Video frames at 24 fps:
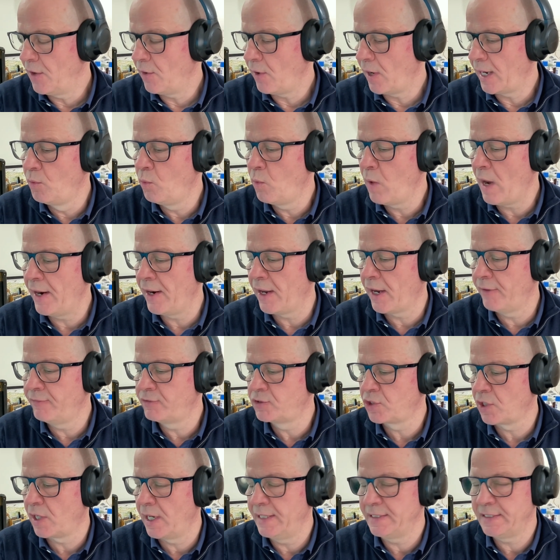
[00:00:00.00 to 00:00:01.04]
when I've
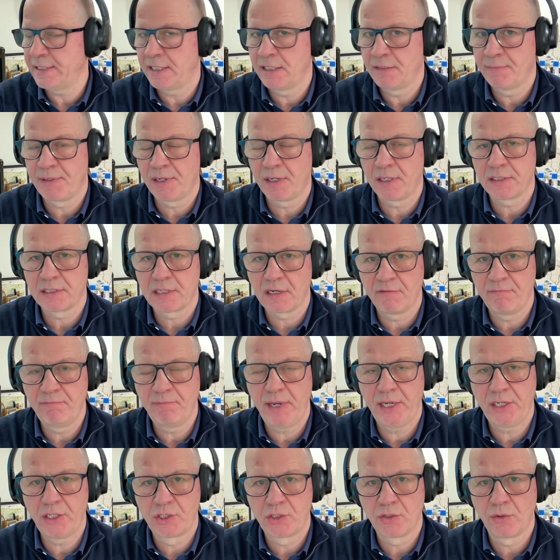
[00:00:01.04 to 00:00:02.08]
tried it in the past, I've
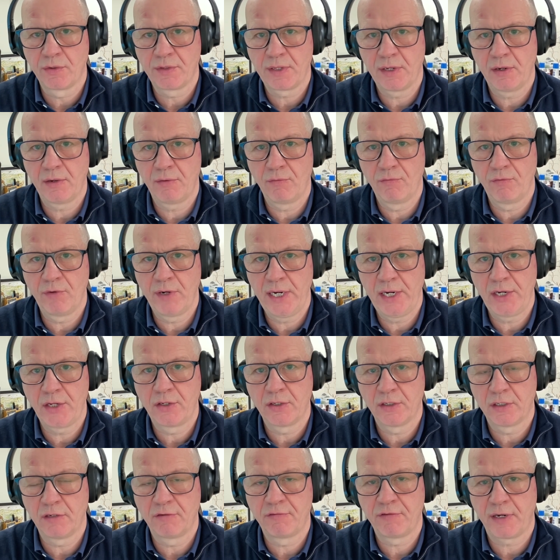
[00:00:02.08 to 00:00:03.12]
made sure there are really
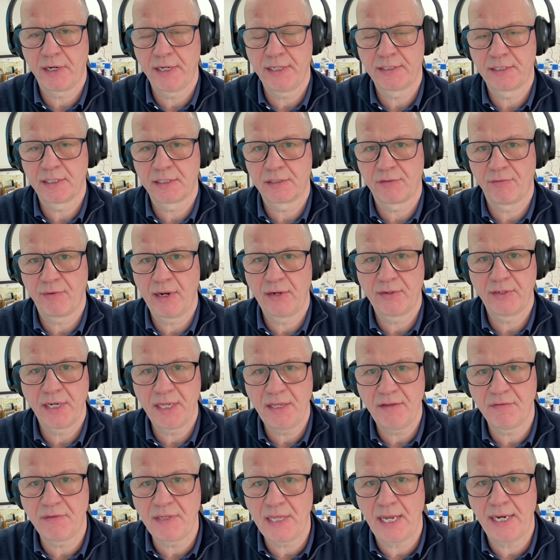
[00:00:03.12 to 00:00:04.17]
good advisors around, and
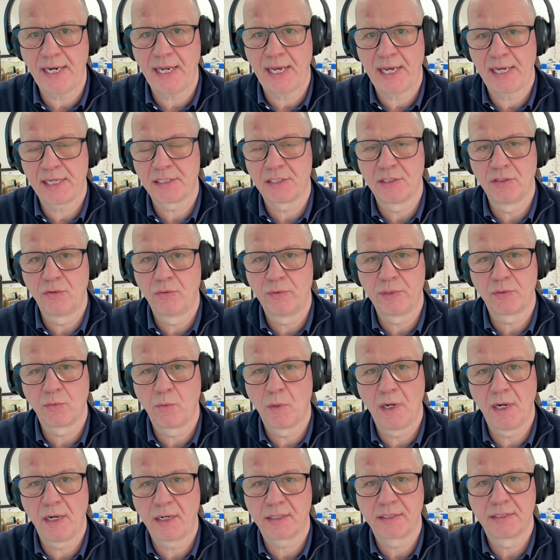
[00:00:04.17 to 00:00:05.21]
even then it hasn't always
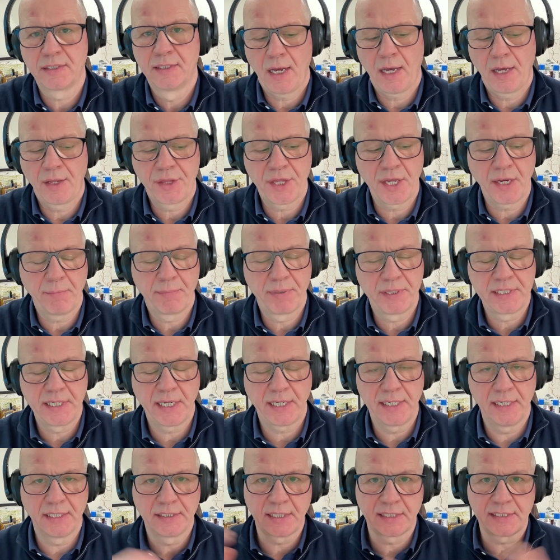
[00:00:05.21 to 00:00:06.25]
worked. I think
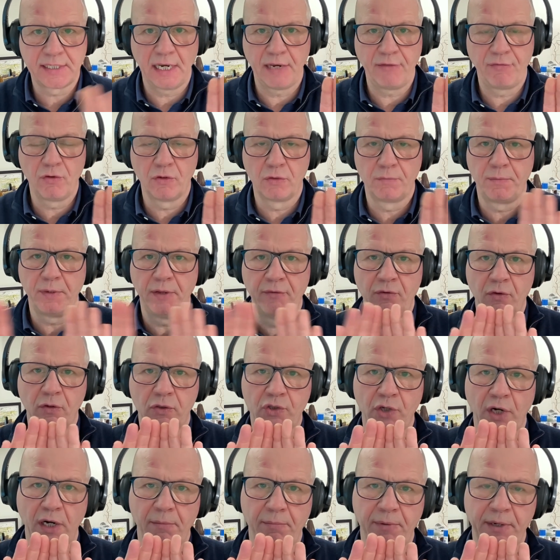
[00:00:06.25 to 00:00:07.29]
particularly, as I said, if you're
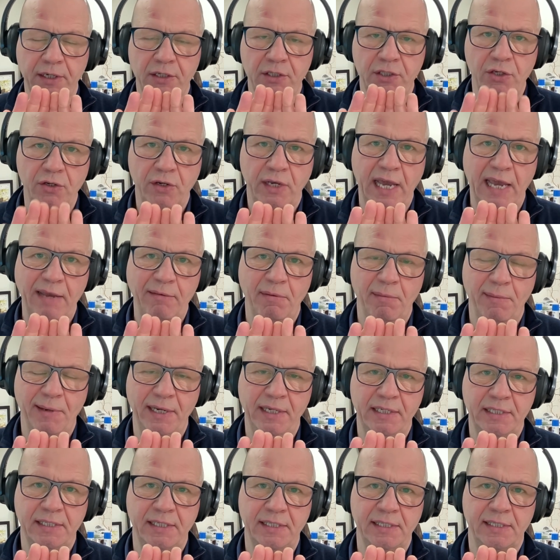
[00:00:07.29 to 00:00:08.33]
trying to bring 2
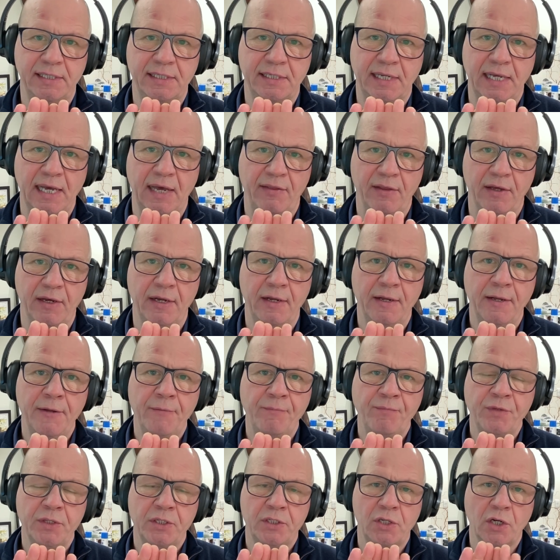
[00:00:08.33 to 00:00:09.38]
capabilities together
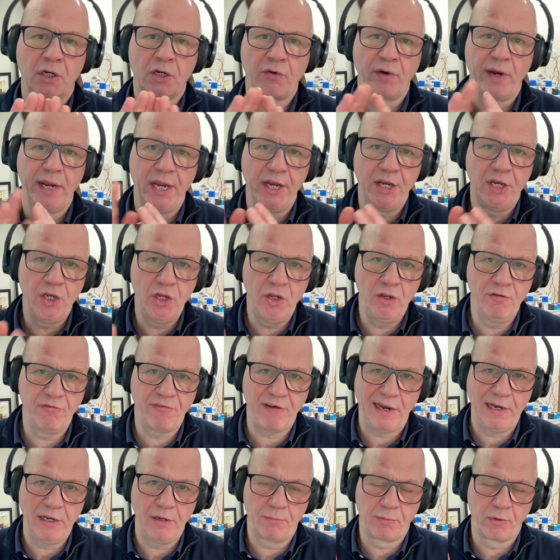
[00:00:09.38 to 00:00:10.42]
to create a new
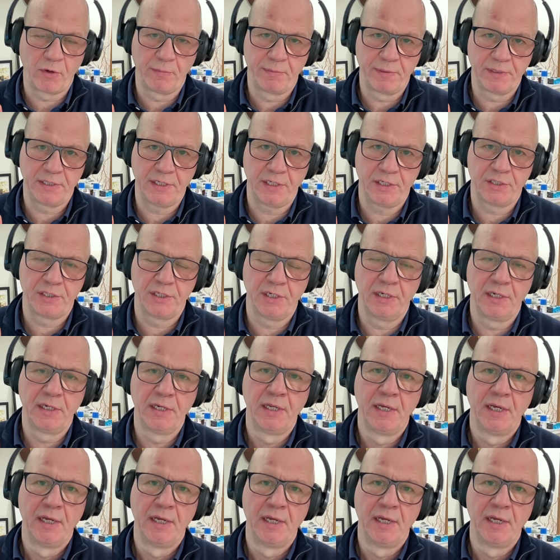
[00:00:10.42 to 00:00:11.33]
value proposition,